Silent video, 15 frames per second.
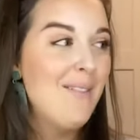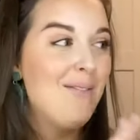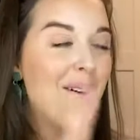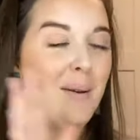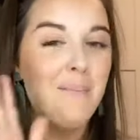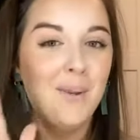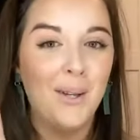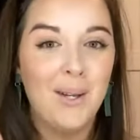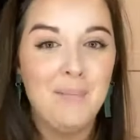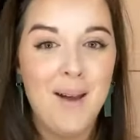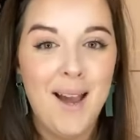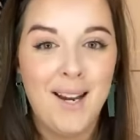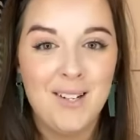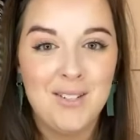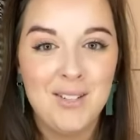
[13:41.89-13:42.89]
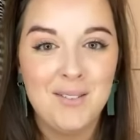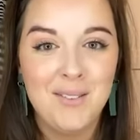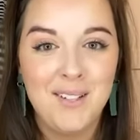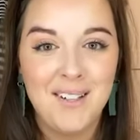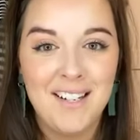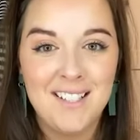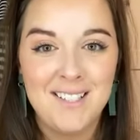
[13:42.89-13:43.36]
a million packages of
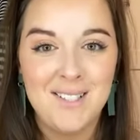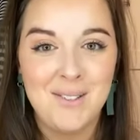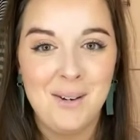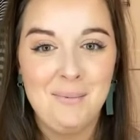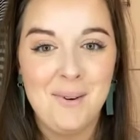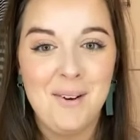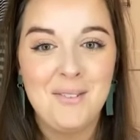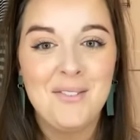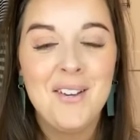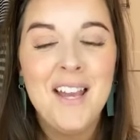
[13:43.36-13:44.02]
earrings to drop off,